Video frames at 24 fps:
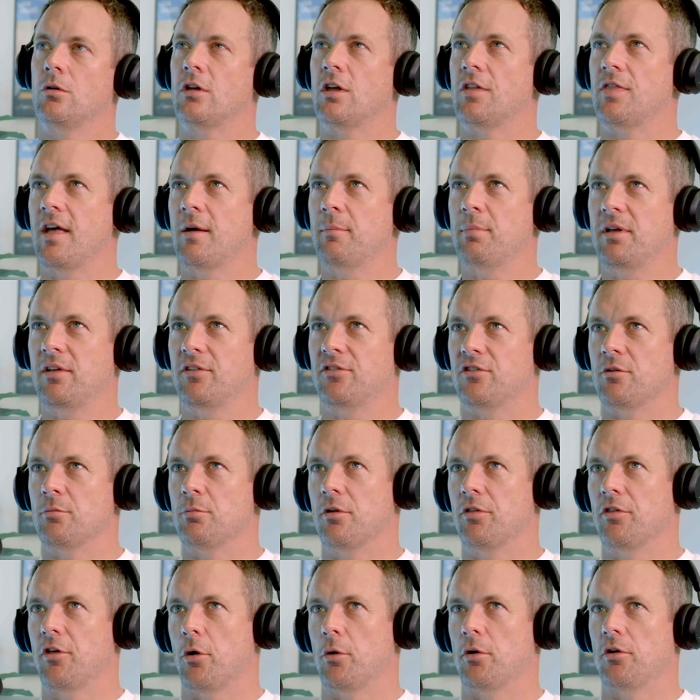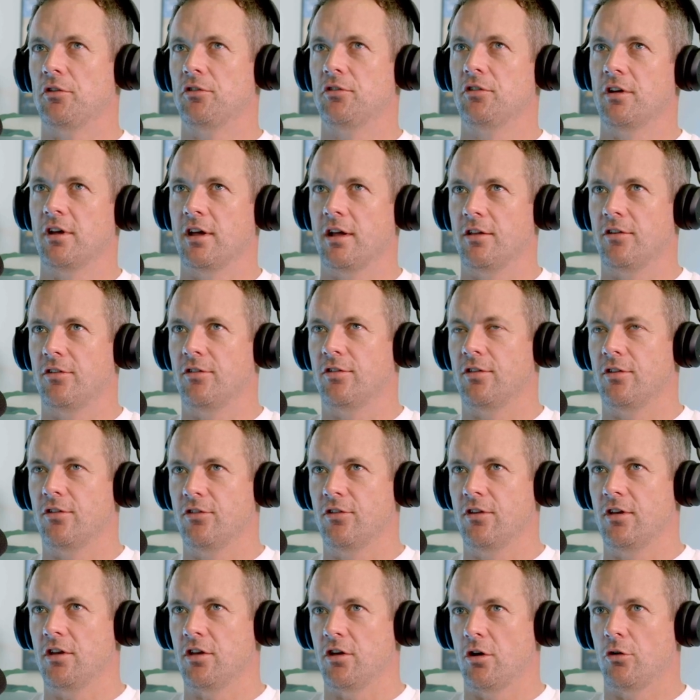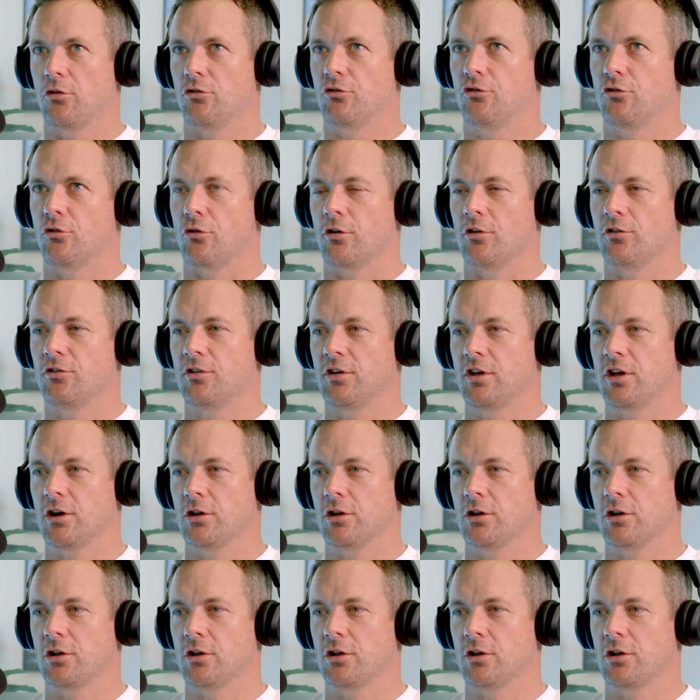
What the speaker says: Can that be as simple, though, as it's the CEO's choice?